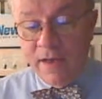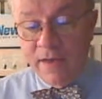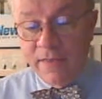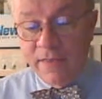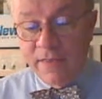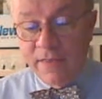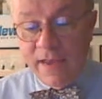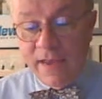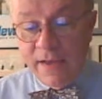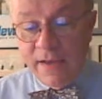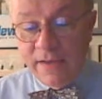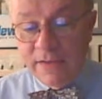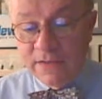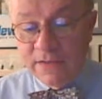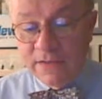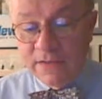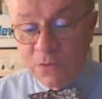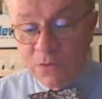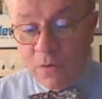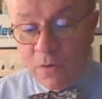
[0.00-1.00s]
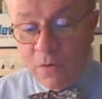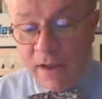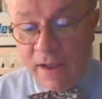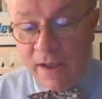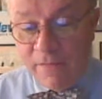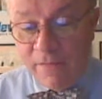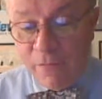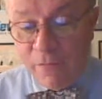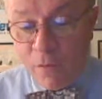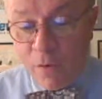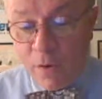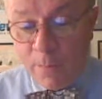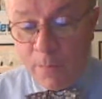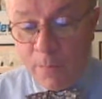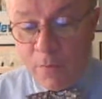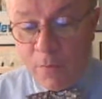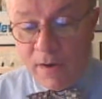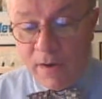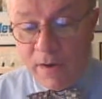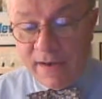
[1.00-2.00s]
They scored a
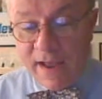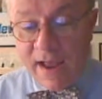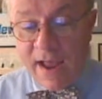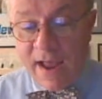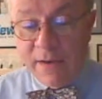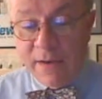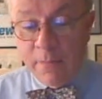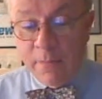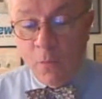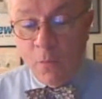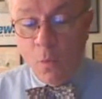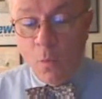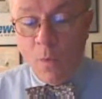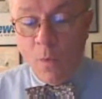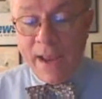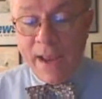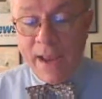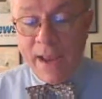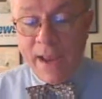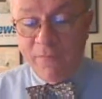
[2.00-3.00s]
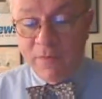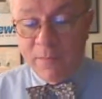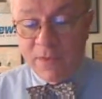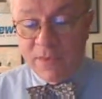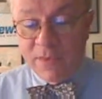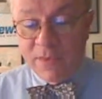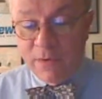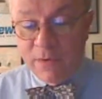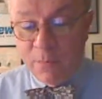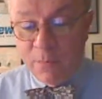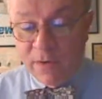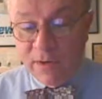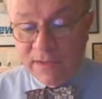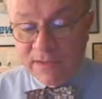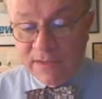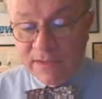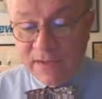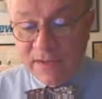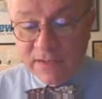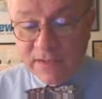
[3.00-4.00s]
4.9, way up from a
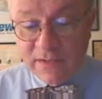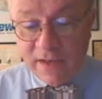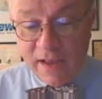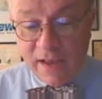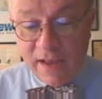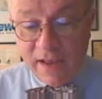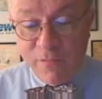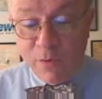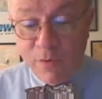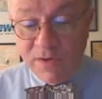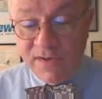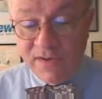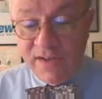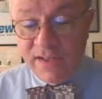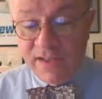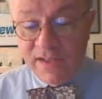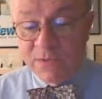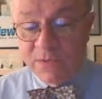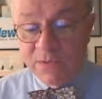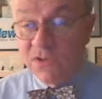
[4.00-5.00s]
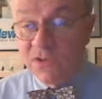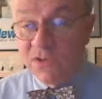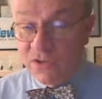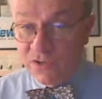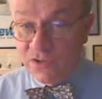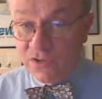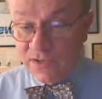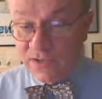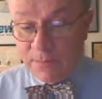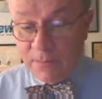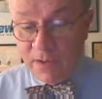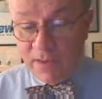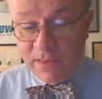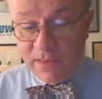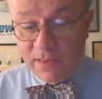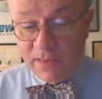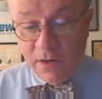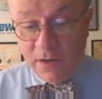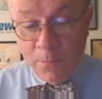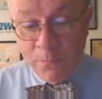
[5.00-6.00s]
3.6, and 14th position just a
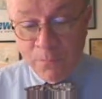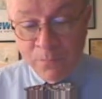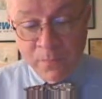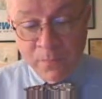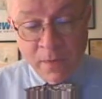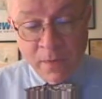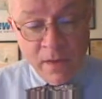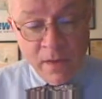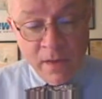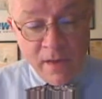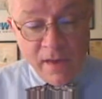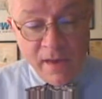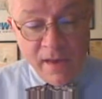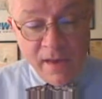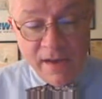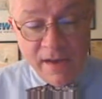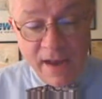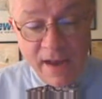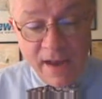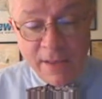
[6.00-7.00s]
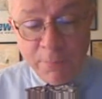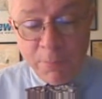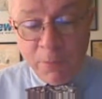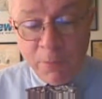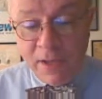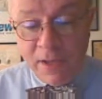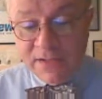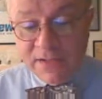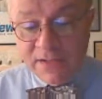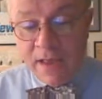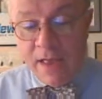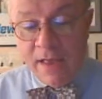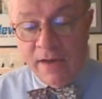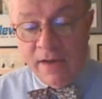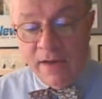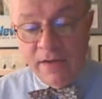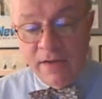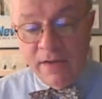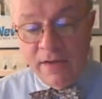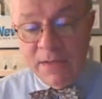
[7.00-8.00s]
month ago. In eighth place,
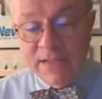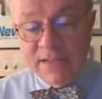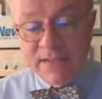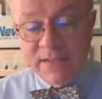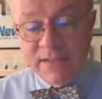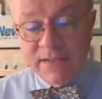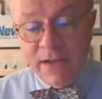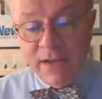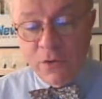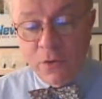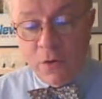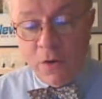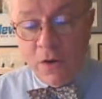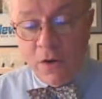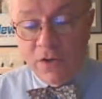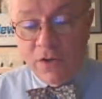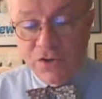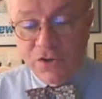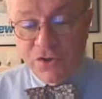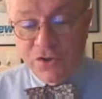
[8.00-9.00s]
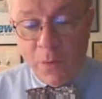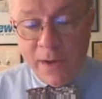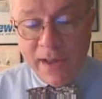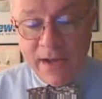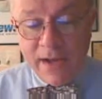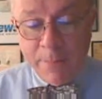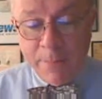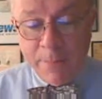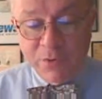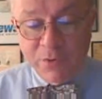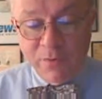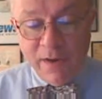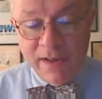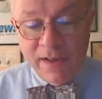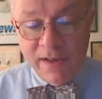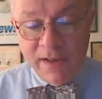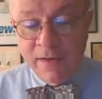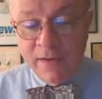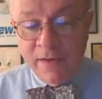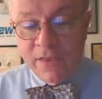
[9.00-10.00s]
Dominski and Doyle showing an
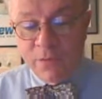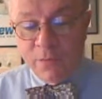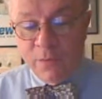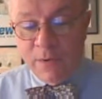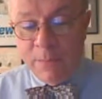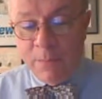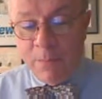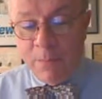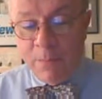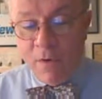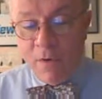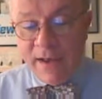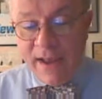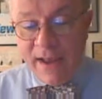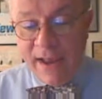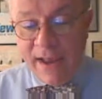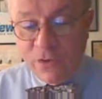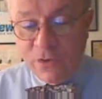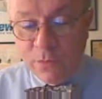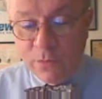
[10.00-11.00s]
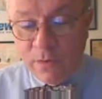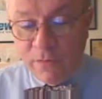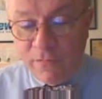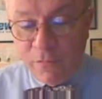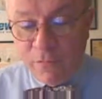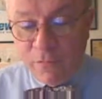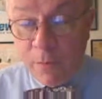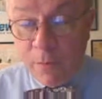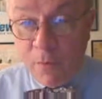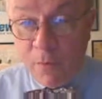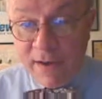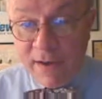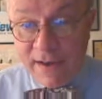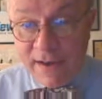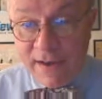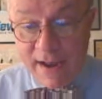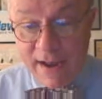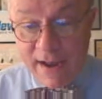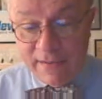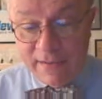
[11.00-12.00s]
uptrend, 3.8 to a
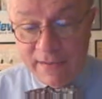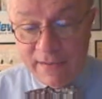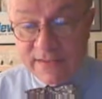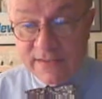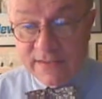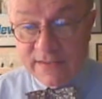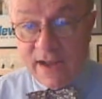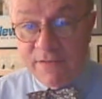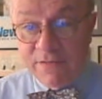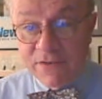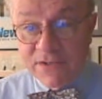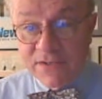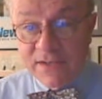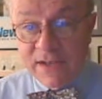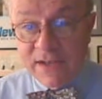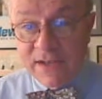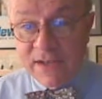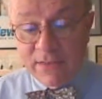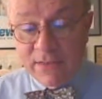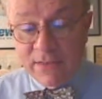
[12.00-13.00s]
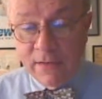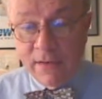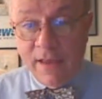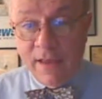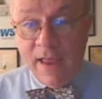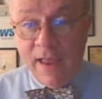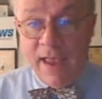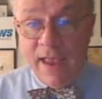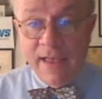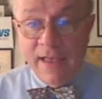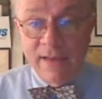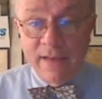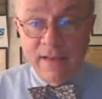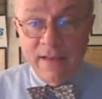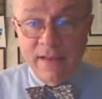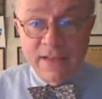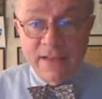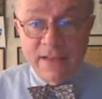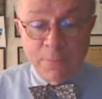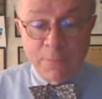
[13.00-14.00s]
4.9. That's tied for seventh, and
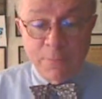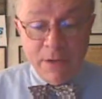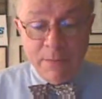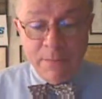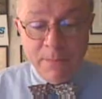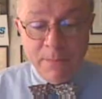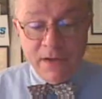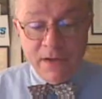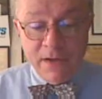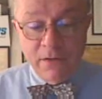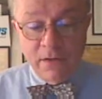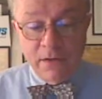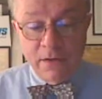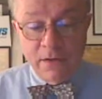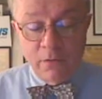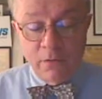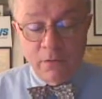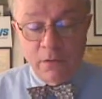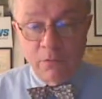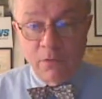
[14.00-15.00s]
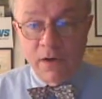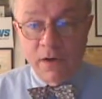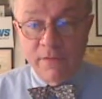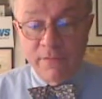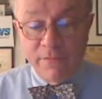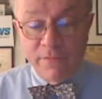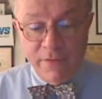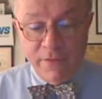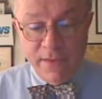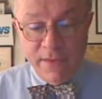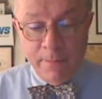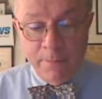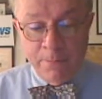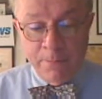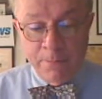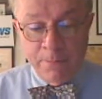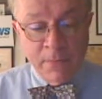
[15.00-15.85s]
that's a pretty big run for them.